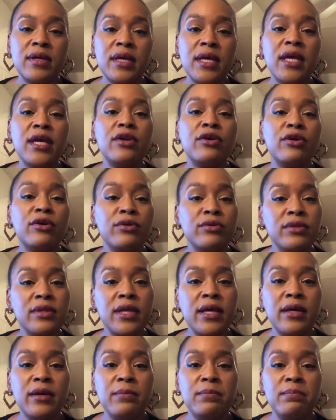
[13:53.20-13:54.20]
It hurt
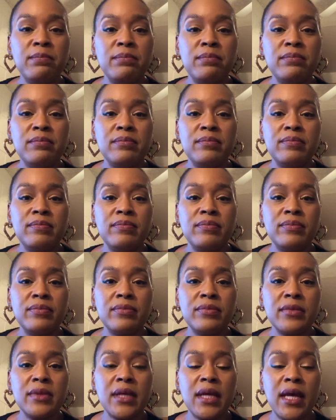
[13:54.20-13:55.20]
them.
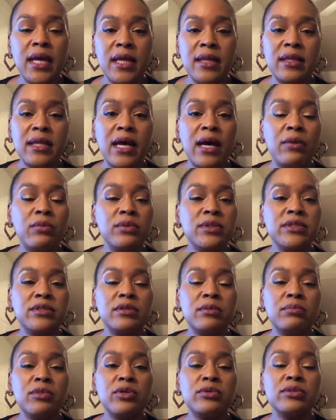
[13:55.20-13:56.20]
And that was
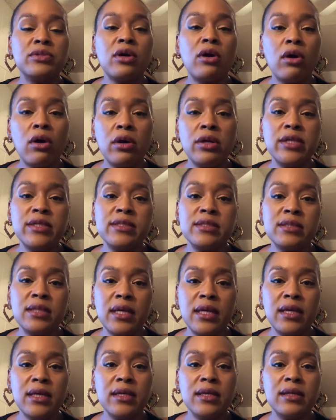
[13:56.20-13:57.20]
the most hardest
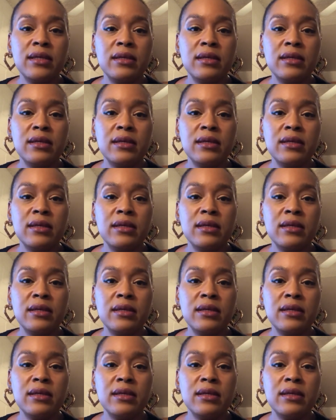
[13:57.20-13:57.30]
thing.